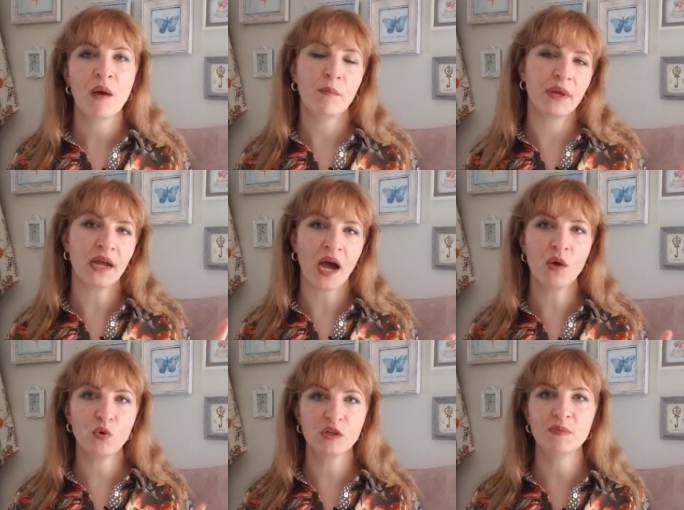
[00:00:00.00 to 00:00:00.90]
But I
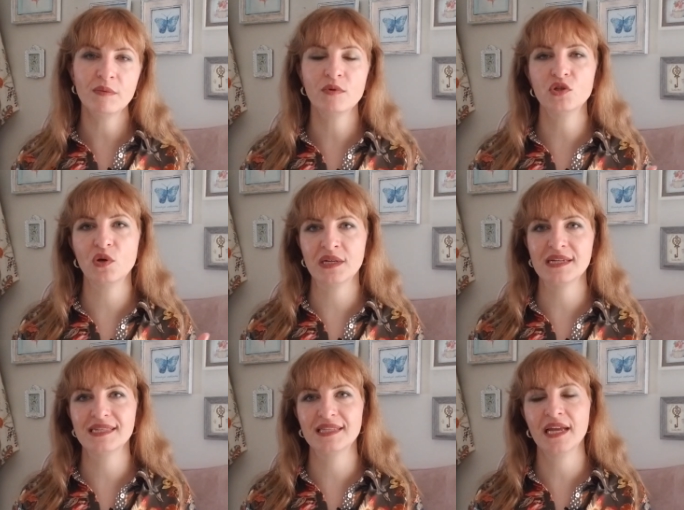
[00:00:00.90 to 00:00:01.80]
want people to
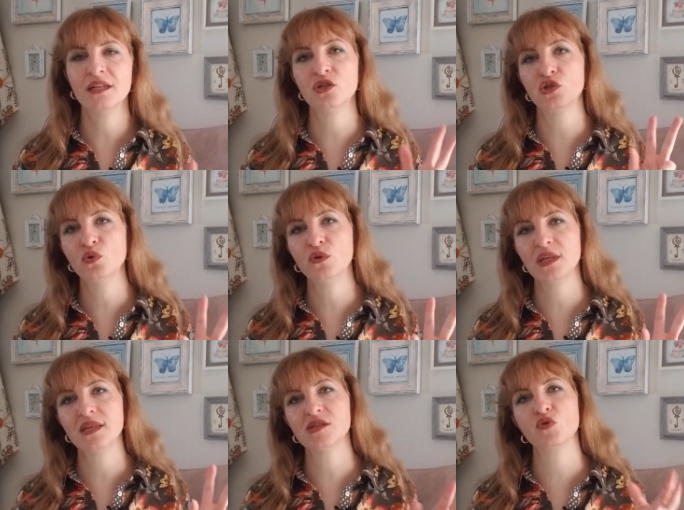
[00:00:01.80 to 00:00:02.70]
understand two
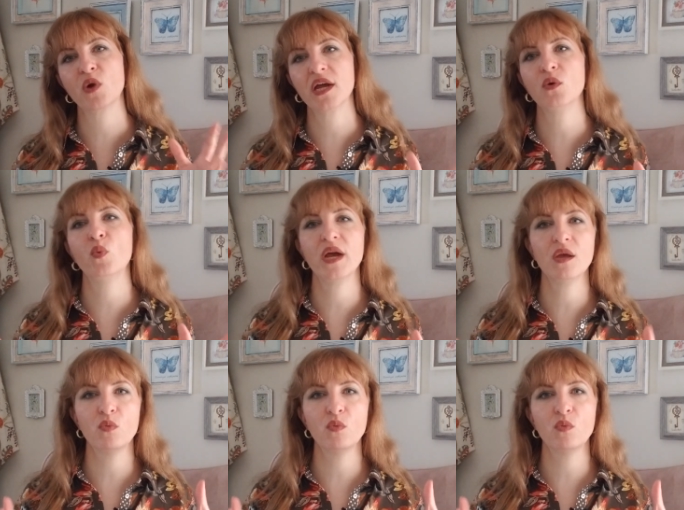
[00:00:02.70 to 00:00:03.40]
things right away